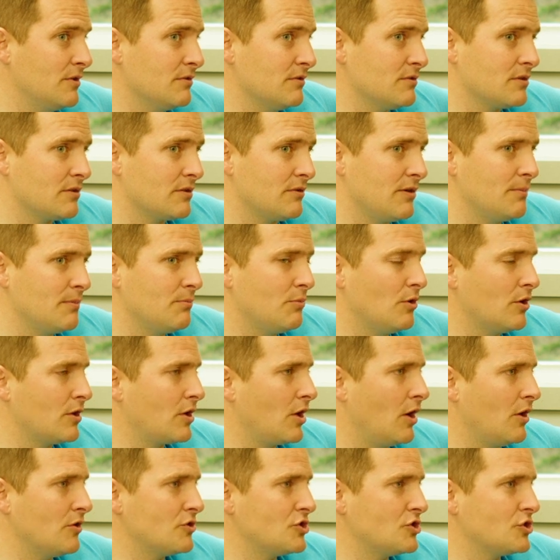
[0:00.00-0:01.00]
There's a great book
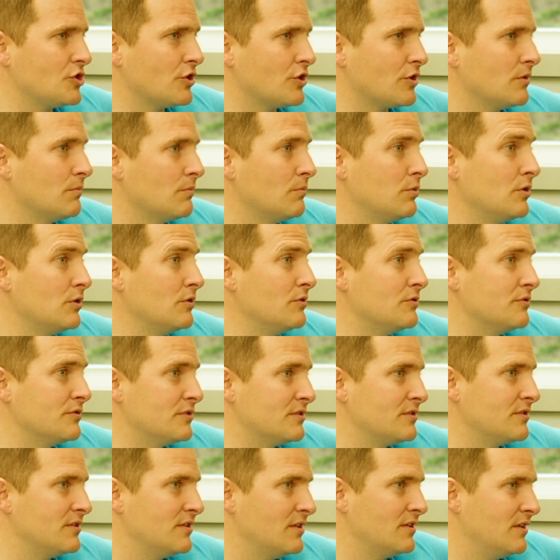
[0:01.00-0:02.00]
called Sugar
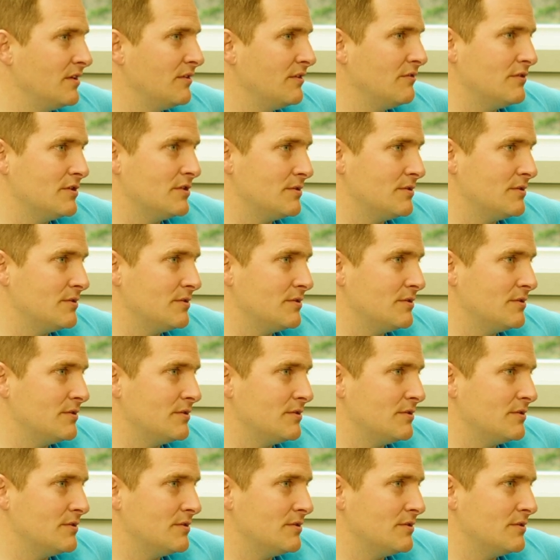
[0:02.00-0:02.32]
Blues, mm-hmm.